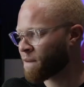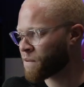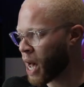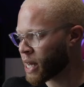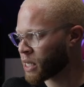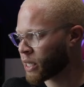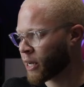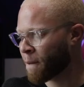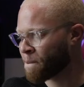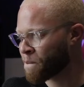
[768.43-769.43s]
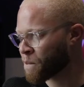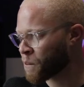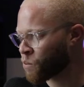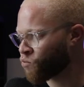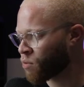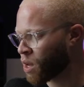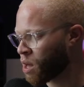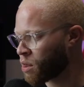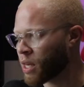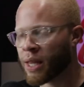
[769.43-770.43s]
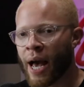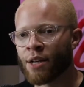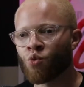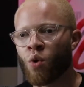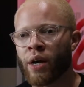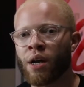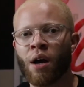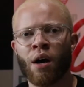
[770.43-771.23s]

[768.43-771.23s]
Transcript: Finally, the last one.